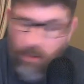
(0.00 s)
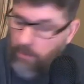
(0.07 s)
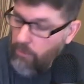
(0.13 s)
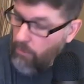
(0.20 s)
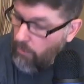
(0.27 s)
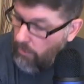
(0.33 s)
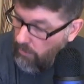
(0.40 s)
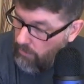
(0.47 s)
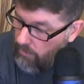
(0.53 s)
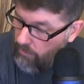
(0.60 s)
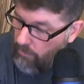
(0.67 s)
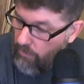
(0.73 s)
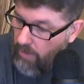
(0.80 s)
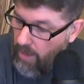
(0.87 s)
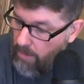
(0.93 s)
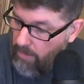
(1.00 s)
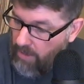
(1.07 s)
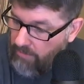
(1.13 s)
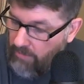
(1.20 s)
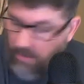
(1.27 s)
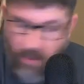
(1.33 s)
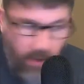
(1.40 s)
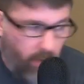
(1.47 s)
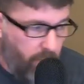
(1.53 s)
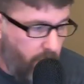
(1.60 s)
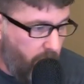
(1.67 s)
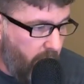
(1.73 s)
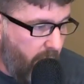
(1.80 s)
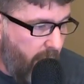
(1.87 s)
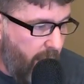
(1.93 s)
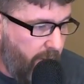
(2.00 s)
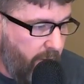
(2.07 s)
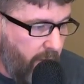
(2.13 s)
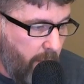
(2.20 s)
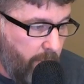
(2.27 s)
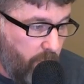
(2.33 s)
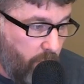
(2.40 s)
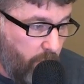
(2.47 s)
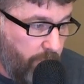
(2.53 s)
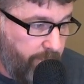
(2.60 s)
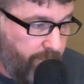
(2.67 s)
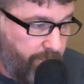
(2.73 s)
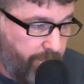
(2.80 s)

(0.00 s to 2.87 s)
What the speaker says: You could to the ApexEL, you can add the Neptune